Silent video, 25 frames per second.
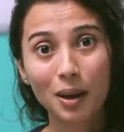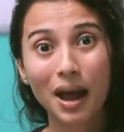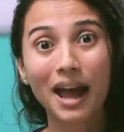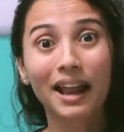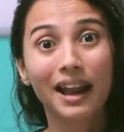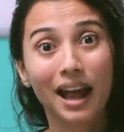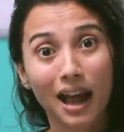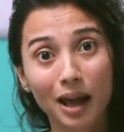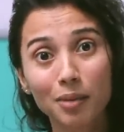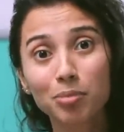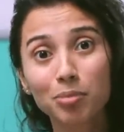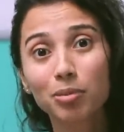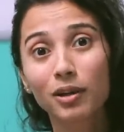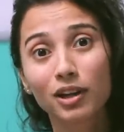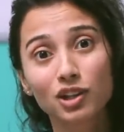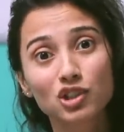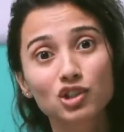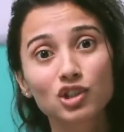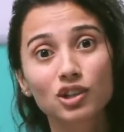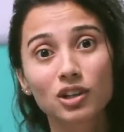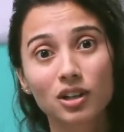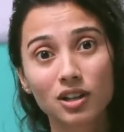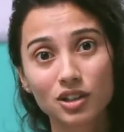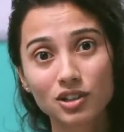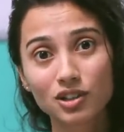And I
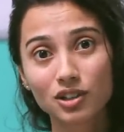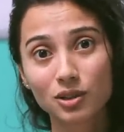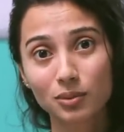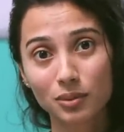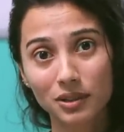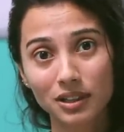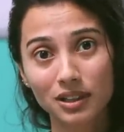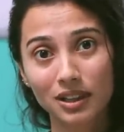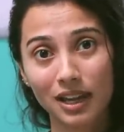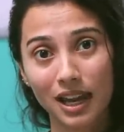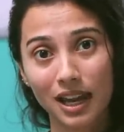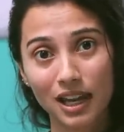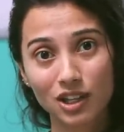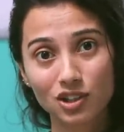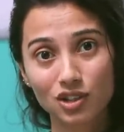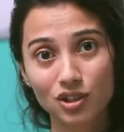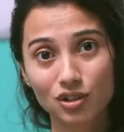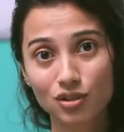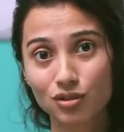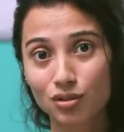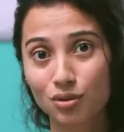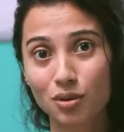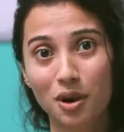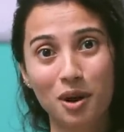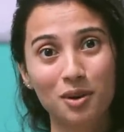pledge to nurture with
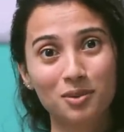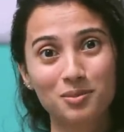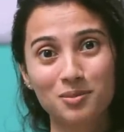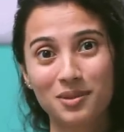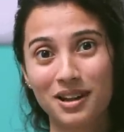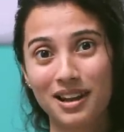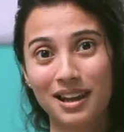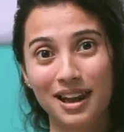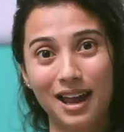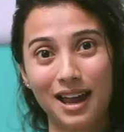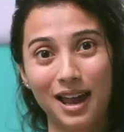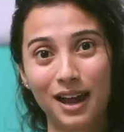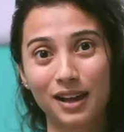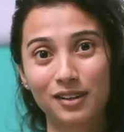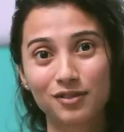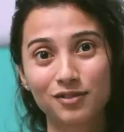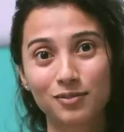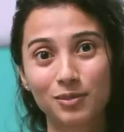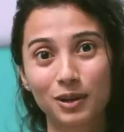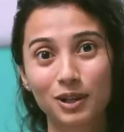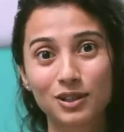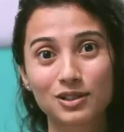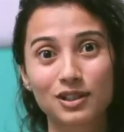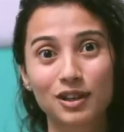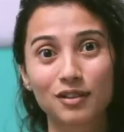nature throughout my life
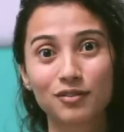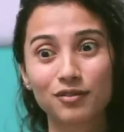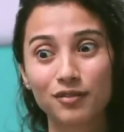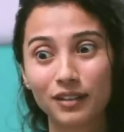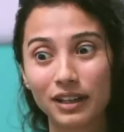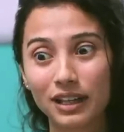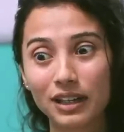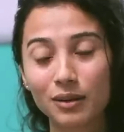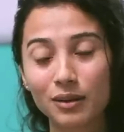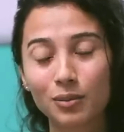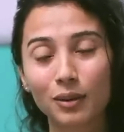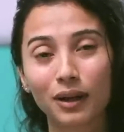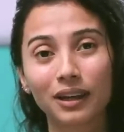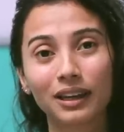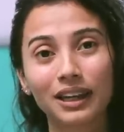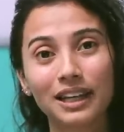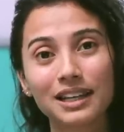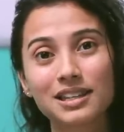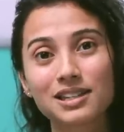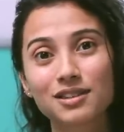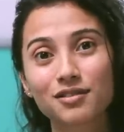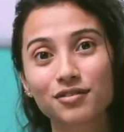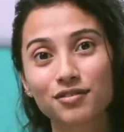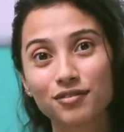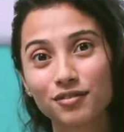because I feel one
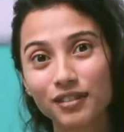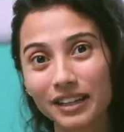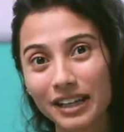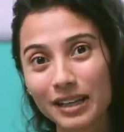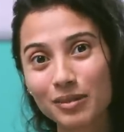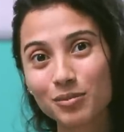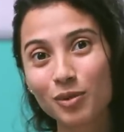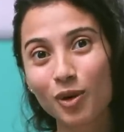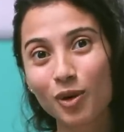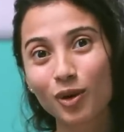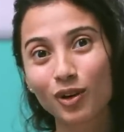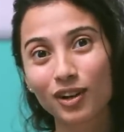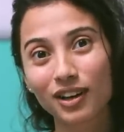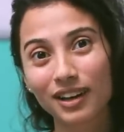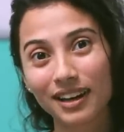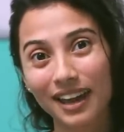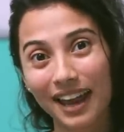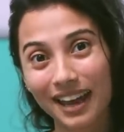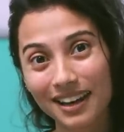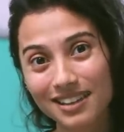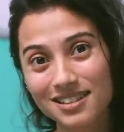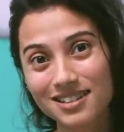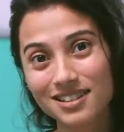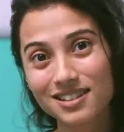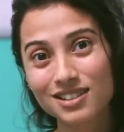needs to feel more
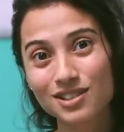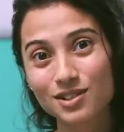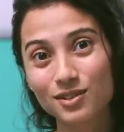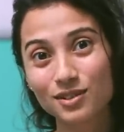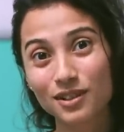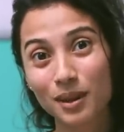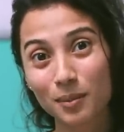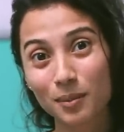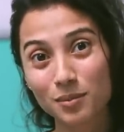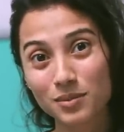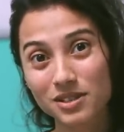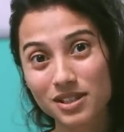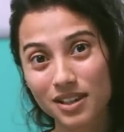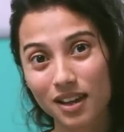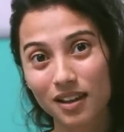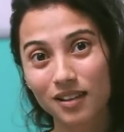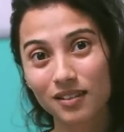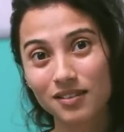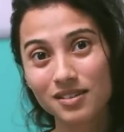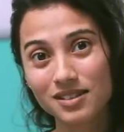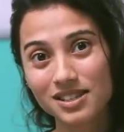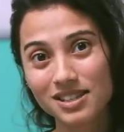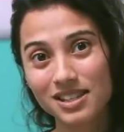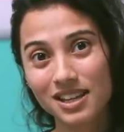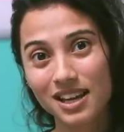connected to
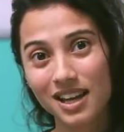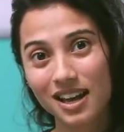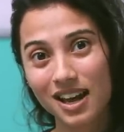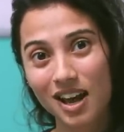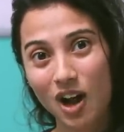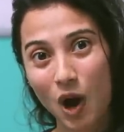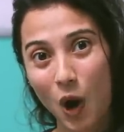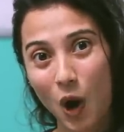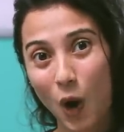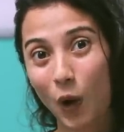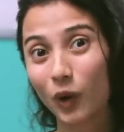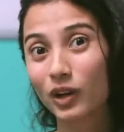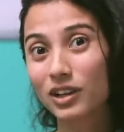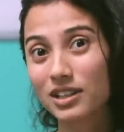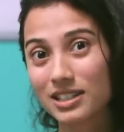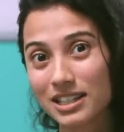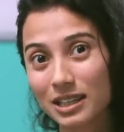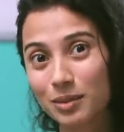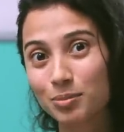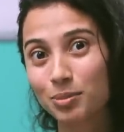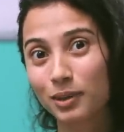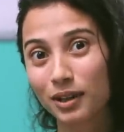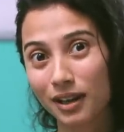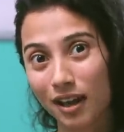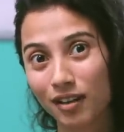themselves on a
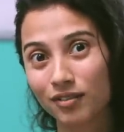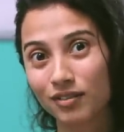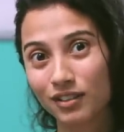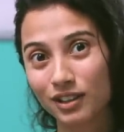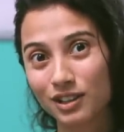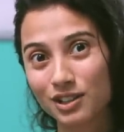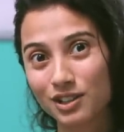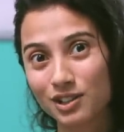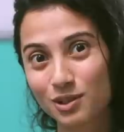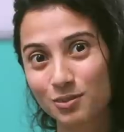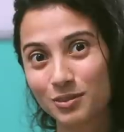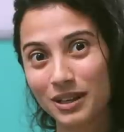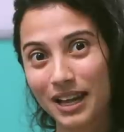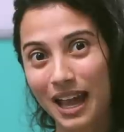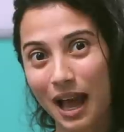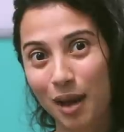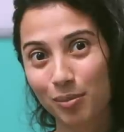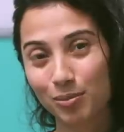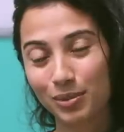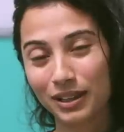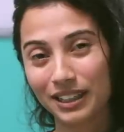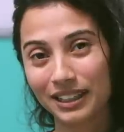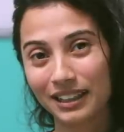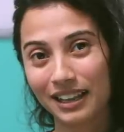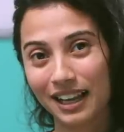deeper level to be
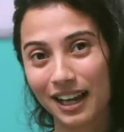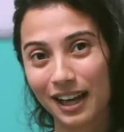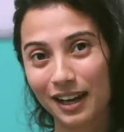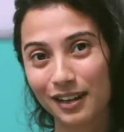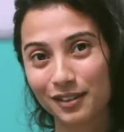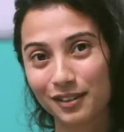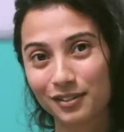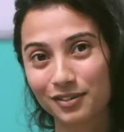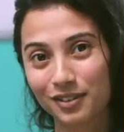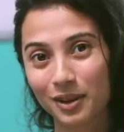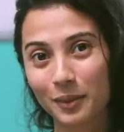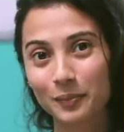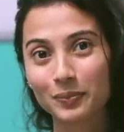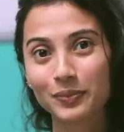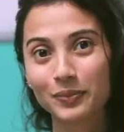happy in life.